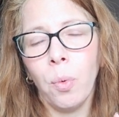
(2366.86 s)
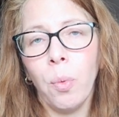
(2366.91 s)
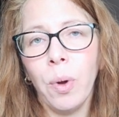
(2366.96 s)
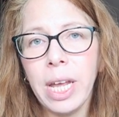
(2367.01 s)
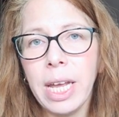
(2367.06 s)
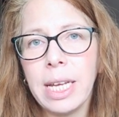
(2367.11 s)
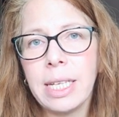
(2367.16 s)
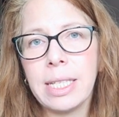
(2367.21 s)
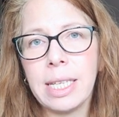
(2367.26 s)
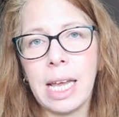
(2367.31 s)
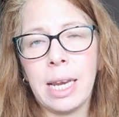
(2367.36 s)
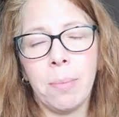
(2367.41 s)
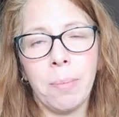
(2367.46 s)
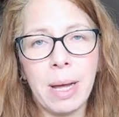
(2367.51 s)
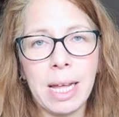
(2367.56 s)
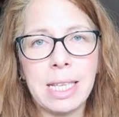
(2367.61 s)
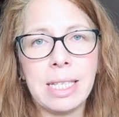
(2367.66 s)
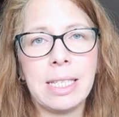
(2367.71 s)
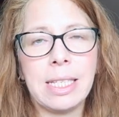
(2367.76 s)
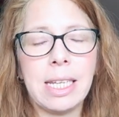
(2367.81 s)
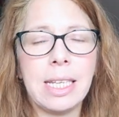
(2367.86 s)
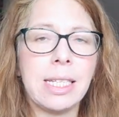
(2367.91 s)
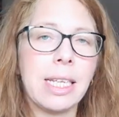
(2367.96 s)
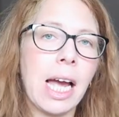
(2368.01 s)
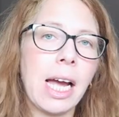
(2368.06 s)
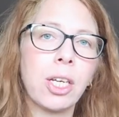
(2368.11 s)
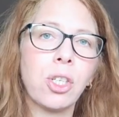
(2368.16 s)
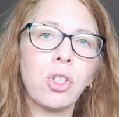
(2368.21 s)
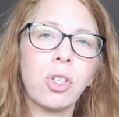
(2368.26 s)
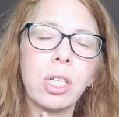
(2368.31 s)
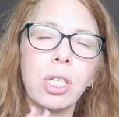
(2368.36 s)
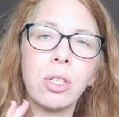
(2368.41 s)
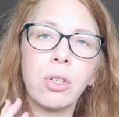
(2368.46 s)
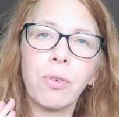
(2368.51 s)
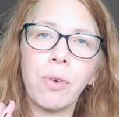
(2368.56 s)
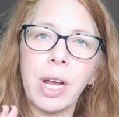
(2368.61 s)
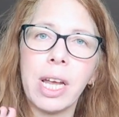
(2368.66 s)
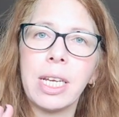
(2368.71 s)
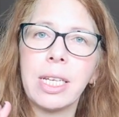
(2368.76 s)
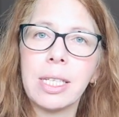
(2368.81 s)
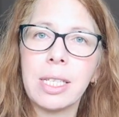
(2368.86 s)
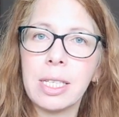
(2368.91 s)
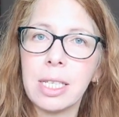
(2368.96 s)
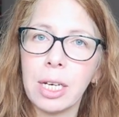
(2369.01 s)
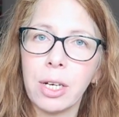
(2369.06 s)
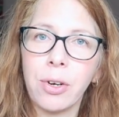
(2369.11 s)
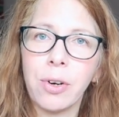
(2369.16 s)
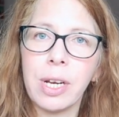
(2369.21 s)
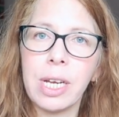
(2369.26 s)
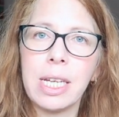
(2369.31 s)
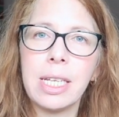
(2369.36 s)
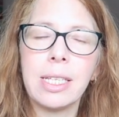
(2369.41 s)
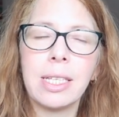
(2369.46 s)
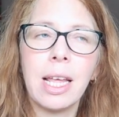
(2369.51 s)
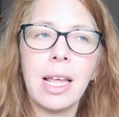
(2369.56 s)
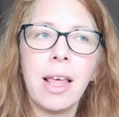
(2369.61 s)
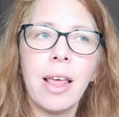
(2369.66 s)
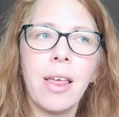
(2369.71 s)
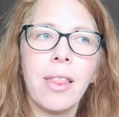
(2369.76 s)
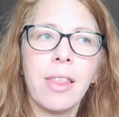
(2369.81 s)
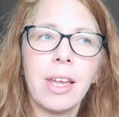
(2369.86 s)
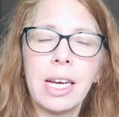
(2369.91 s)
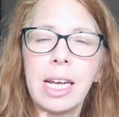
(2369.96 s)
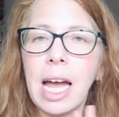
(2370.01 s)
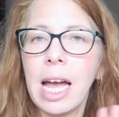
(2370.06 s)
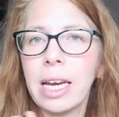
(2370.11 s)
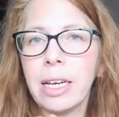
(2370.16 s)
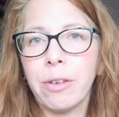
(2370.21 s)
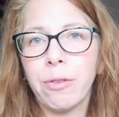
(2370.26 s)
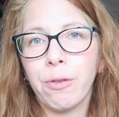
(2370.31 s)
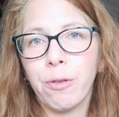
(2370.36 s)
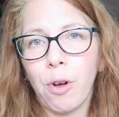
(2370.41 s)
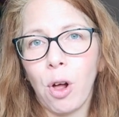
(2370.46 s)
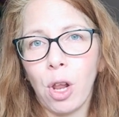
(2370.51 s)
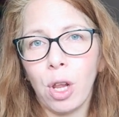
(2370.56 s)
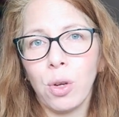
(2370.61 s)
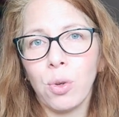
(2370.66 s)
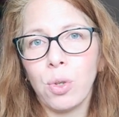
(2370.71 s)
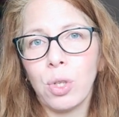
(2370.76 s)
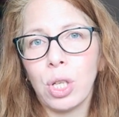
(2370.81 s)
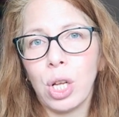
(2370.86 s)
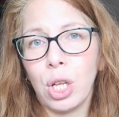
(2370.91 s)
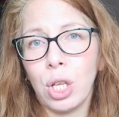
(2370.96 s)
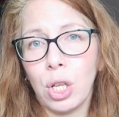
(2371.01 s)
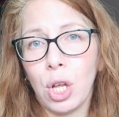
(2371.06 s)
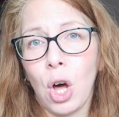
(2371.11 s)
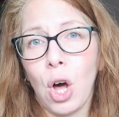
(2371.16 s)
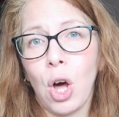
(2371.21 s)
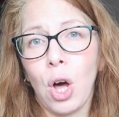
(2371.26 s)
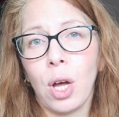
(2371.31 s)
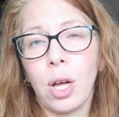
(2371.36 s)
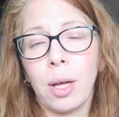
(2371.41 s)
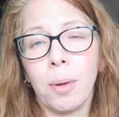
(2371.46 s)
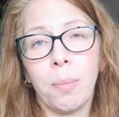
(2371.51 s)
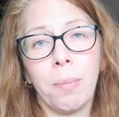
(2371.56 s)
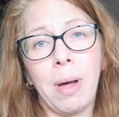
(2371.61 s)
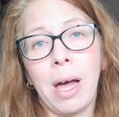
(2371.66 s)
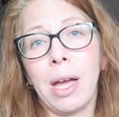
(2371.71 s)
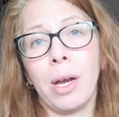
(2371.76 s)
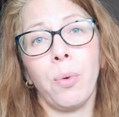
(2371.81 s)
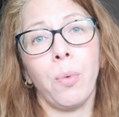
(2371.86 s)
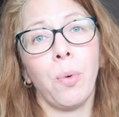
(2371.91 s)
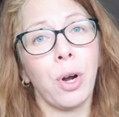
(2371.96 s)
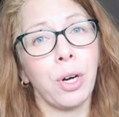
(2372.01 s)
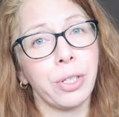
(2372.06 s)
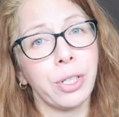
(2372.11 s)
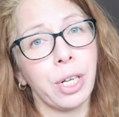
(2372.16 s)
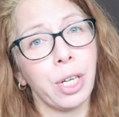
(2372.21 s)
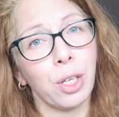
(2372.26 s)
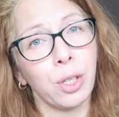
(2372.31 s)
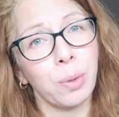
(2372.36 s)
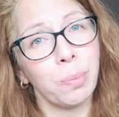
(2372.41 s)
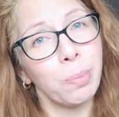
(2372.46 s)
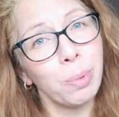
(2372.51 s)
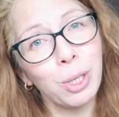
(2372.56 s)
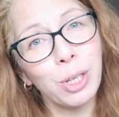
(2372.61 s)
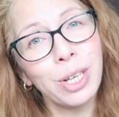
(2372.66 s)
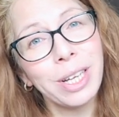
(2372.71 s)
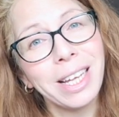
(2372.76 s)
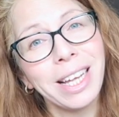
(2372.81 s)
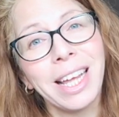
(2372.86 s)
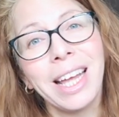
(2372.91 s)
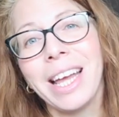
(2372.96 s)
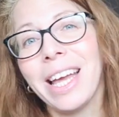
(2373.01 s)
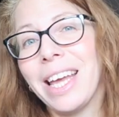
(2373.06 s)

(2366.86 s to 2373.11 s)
weeks and months is actually to create a series that kind of follows along my watercolor book.